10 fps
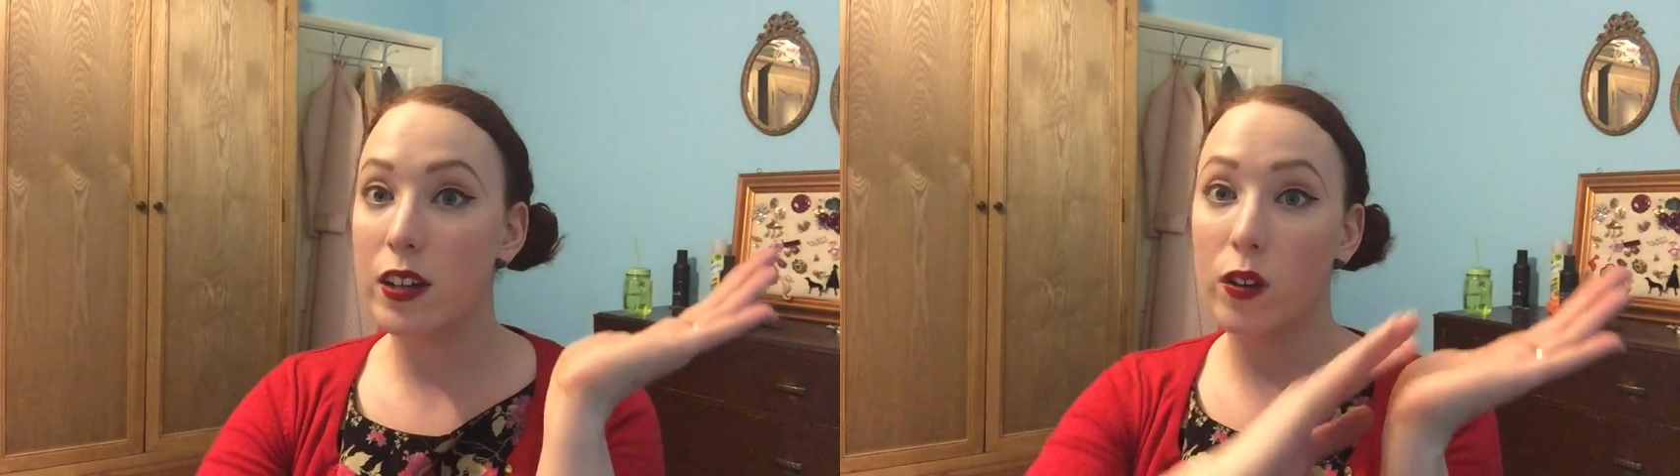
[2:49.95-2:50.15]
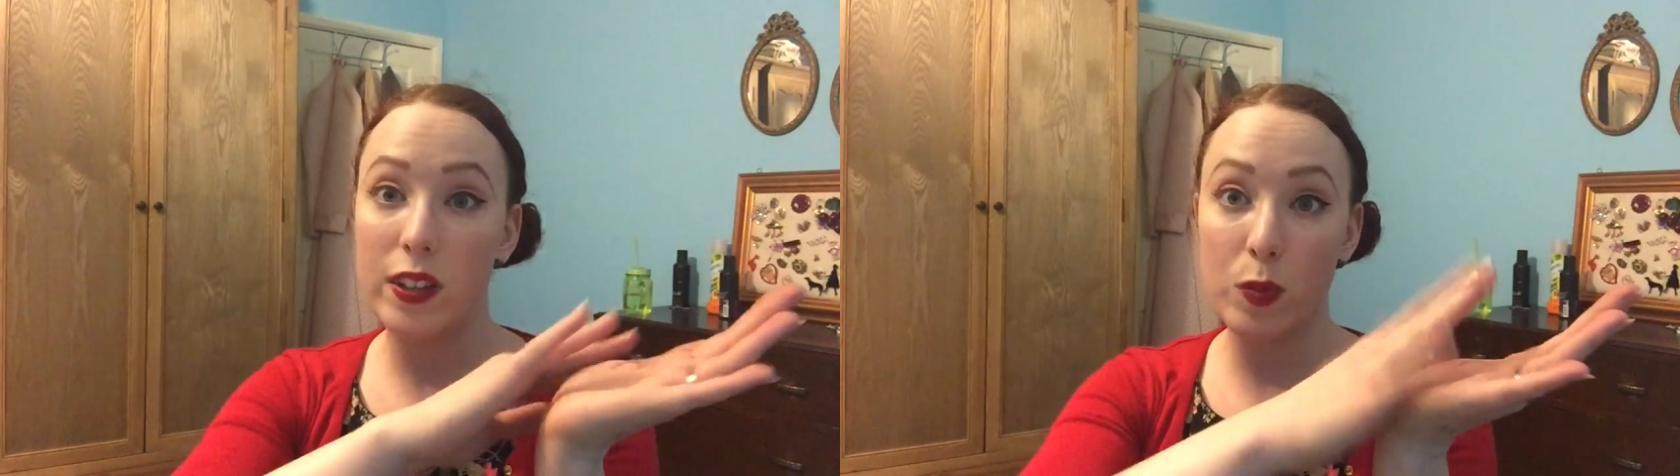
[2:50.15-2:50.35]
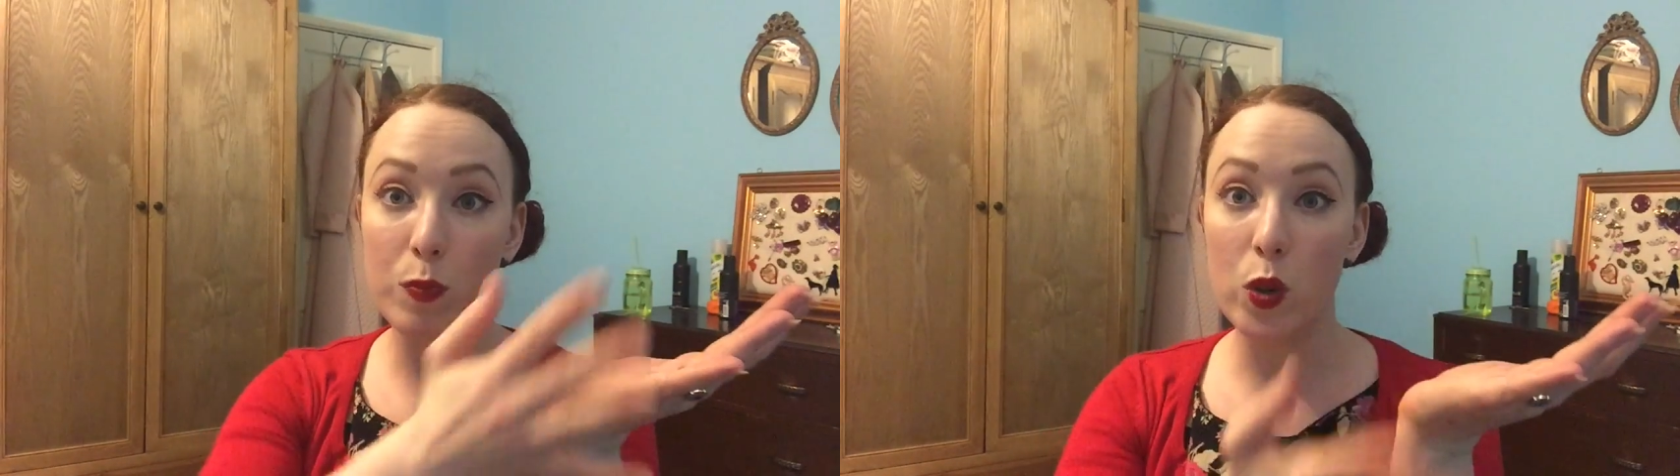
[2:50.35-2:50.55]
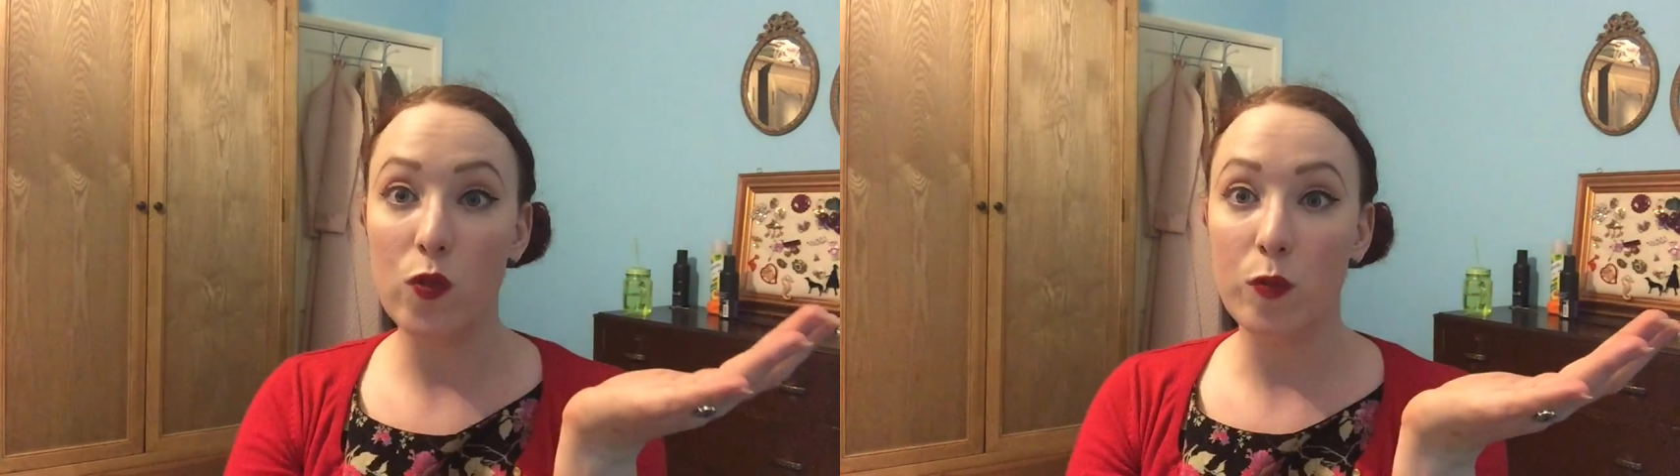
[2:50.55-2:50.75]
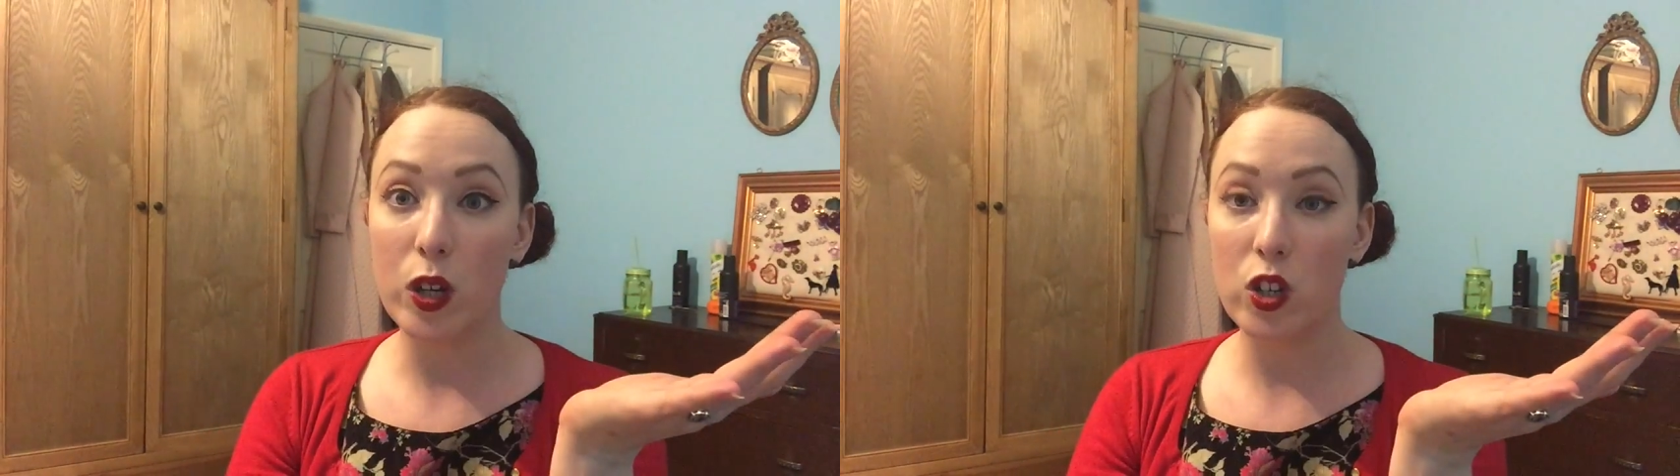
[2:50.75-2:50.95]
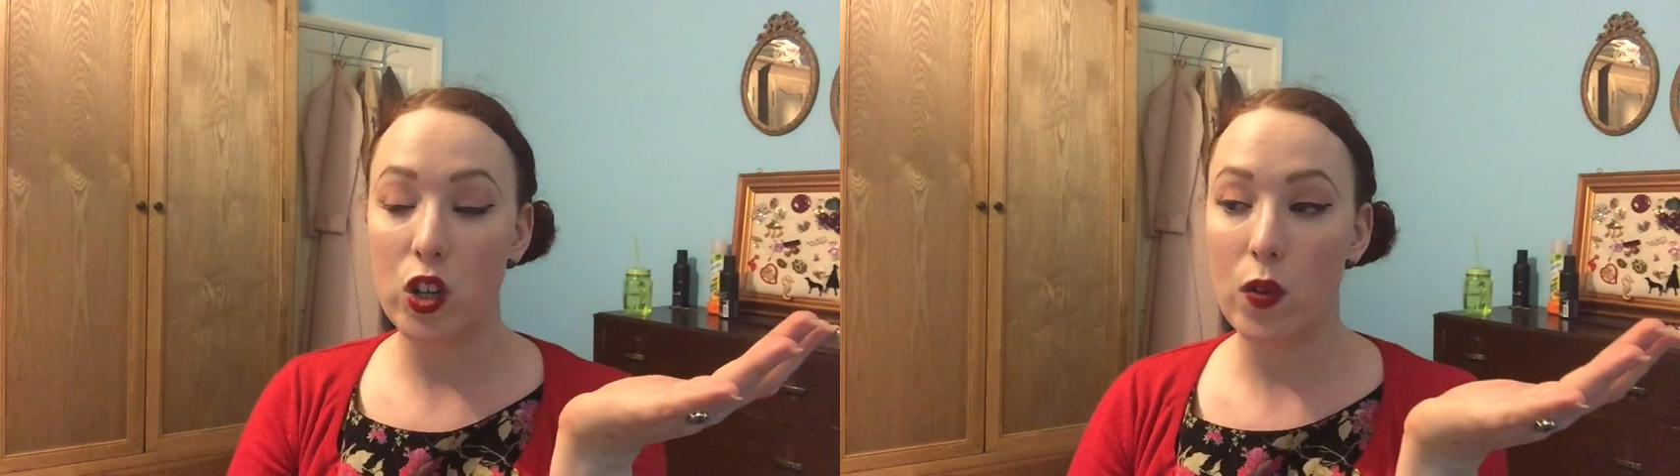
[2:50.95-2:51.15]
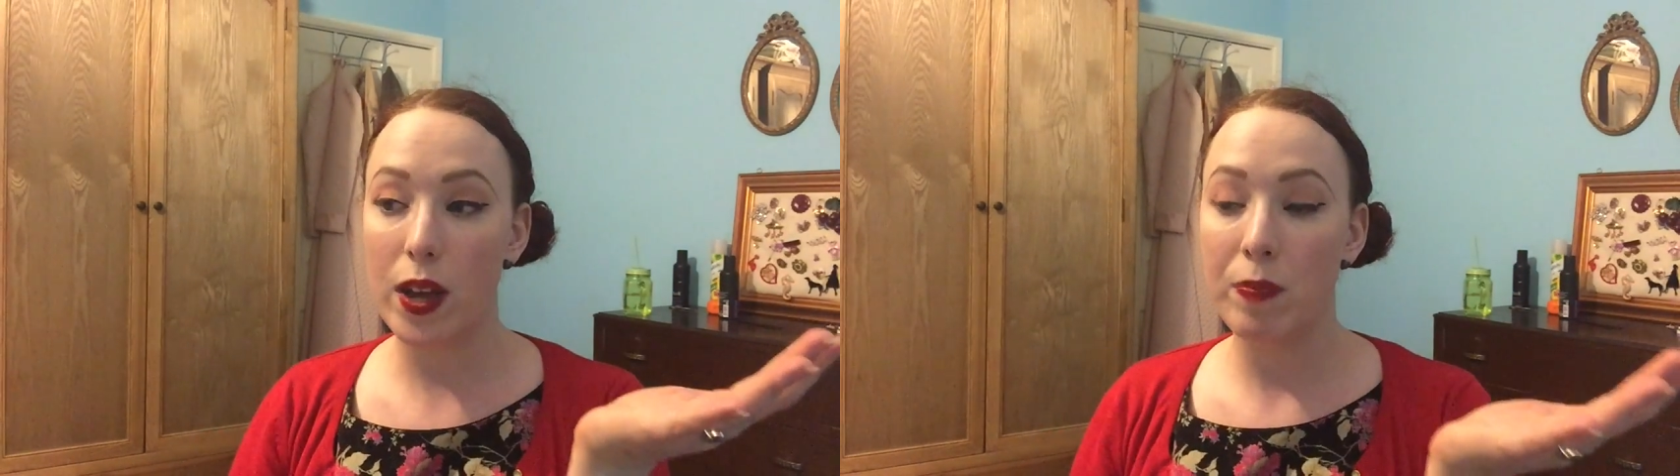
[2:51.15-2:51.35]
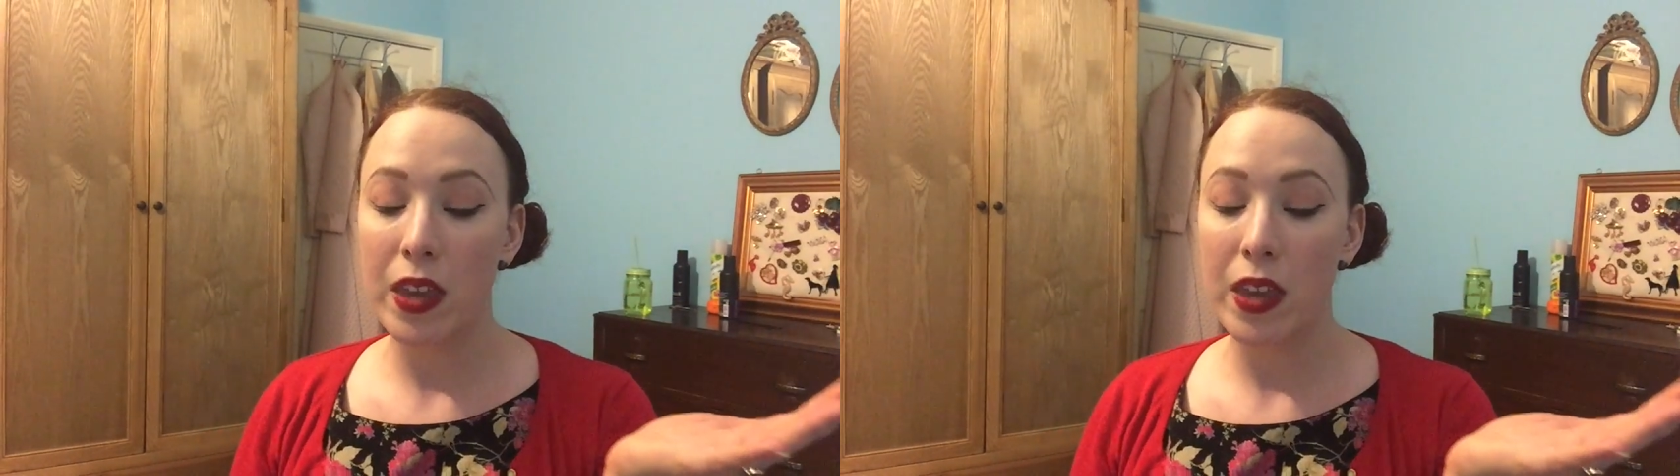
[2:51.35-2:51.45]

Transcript: nice movement to it.